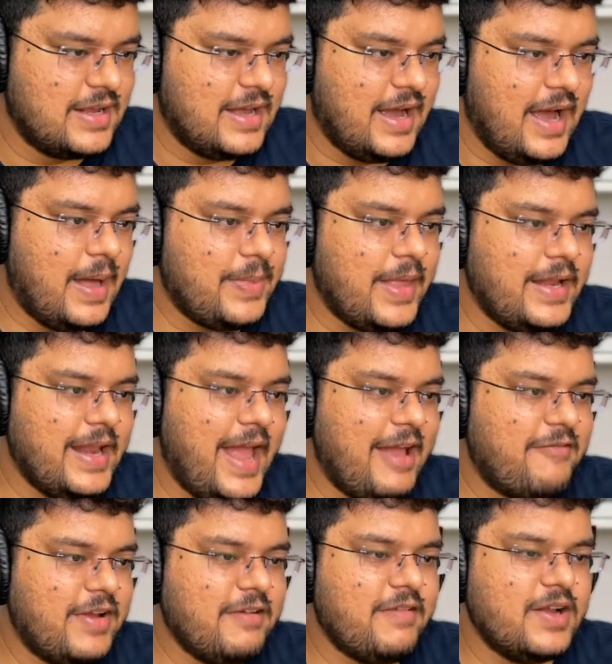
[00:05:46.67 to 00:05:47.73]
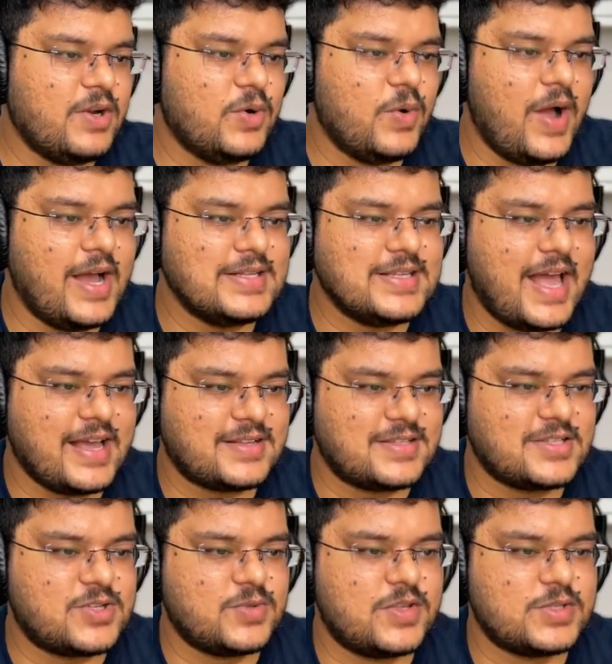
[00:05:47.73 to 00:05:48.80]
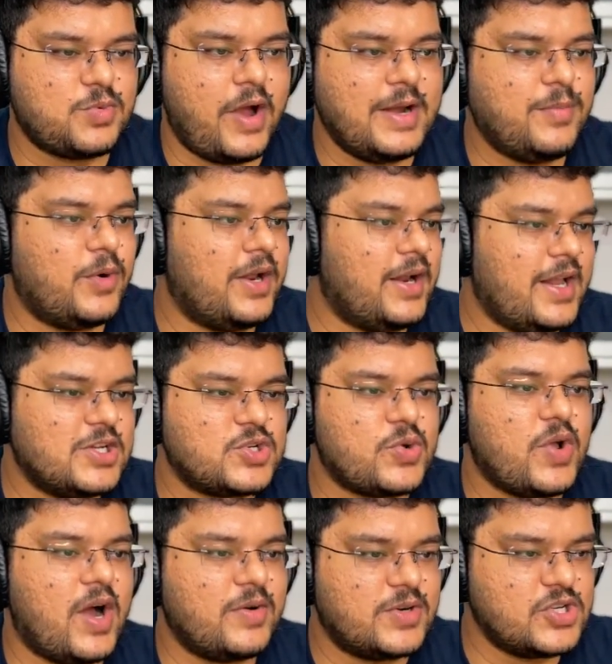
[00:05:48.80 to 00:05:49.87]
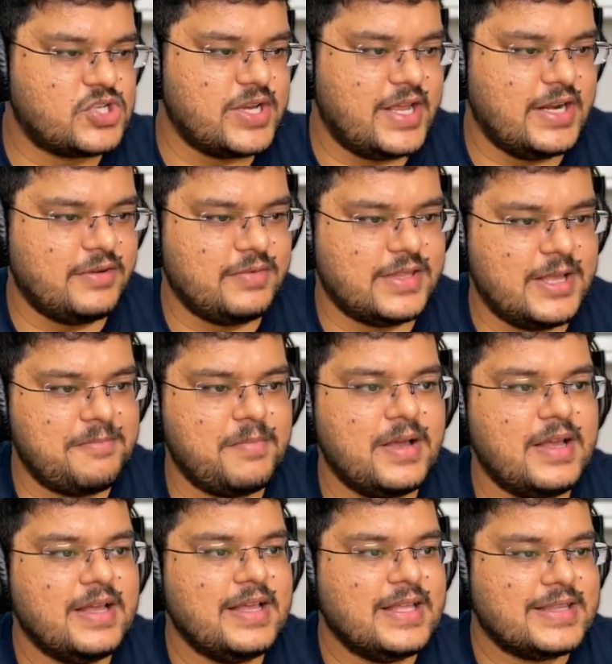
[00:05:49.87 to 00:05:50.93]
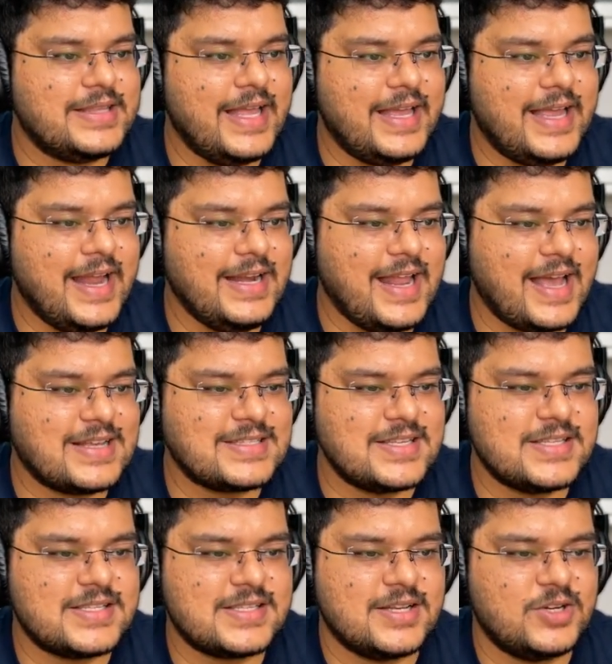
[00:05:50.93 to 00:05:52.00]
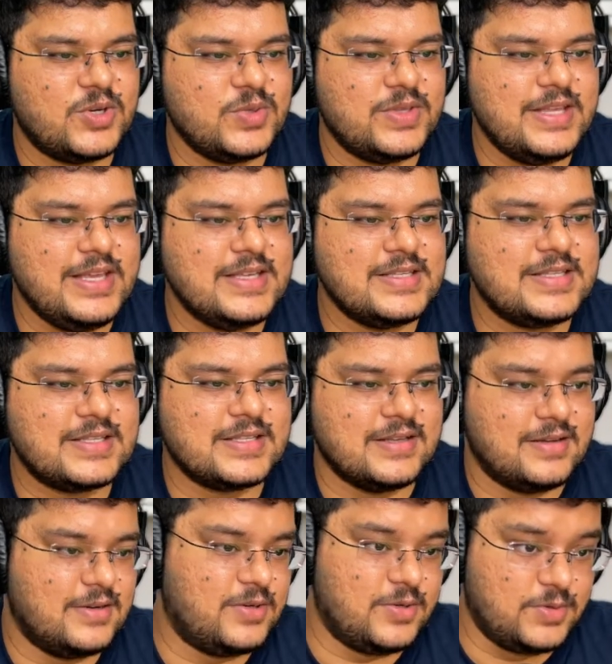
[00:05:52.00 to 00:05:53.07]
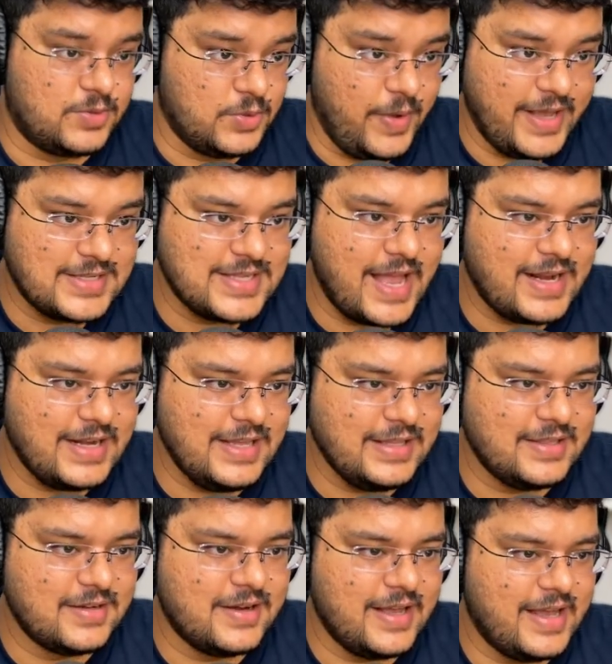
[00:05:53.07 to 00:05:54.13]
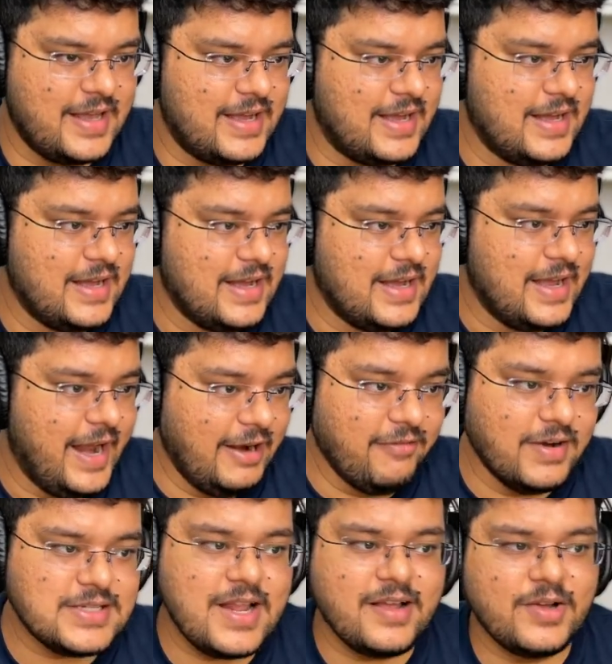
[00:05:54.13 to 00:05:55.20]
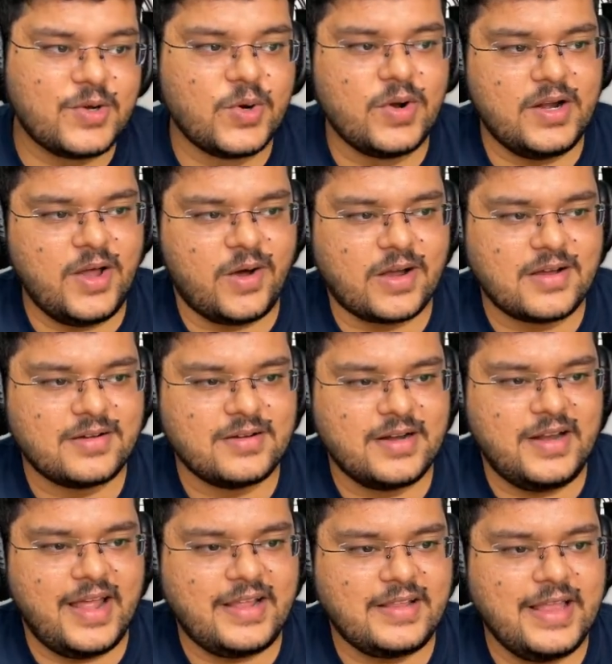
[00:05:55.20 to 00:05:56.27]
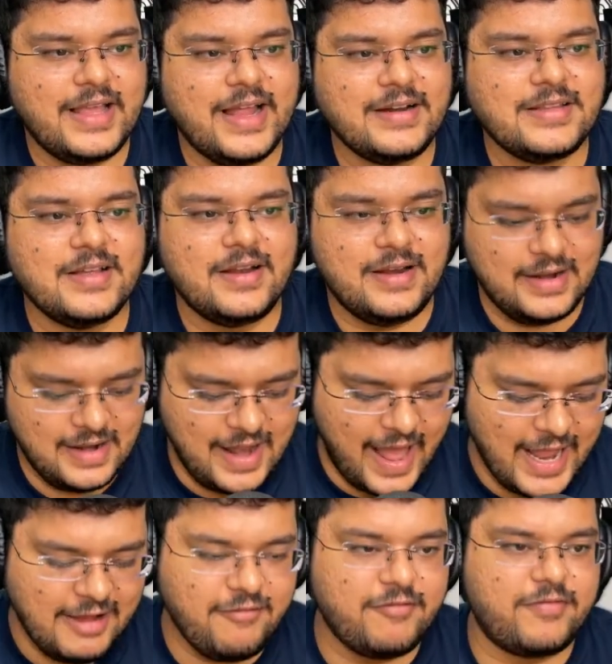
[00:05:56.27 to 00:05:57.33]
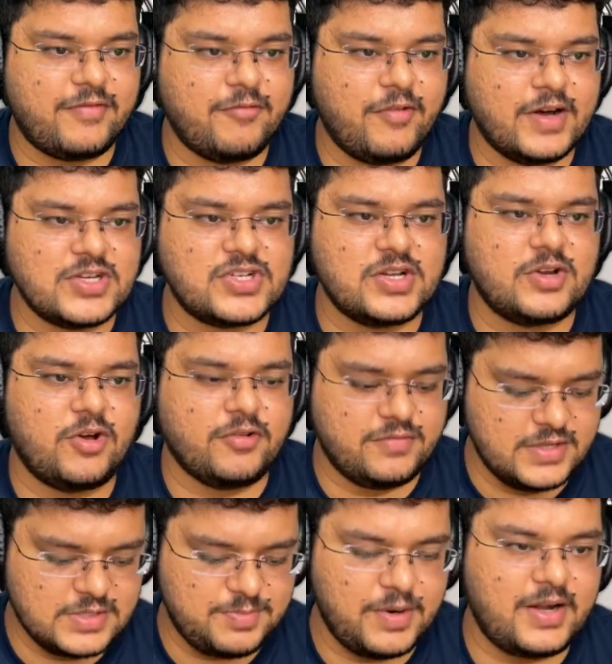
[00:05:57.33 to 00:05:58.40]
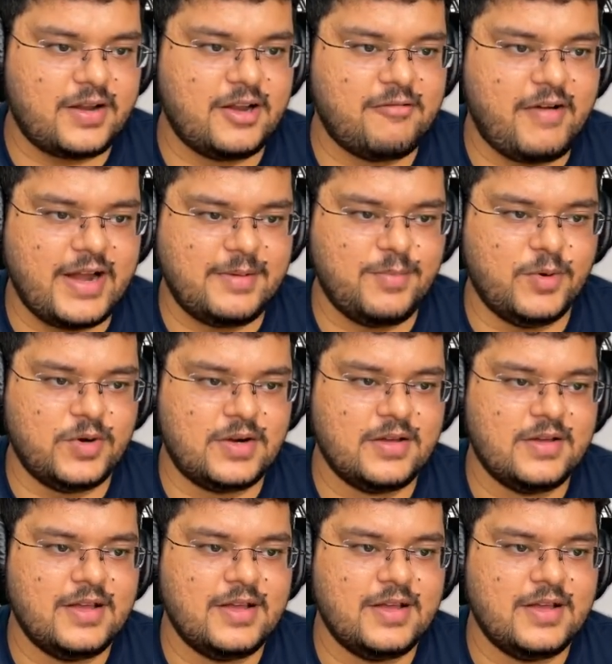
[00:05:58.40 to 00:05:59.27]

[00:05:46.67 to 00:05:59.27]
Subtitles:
And then everyone who has access to this whiteboard, and I'll show you how to share it with them, they get access to these, to exactly it works like a Google Doc. Like they get the live version of this particular whiteboard.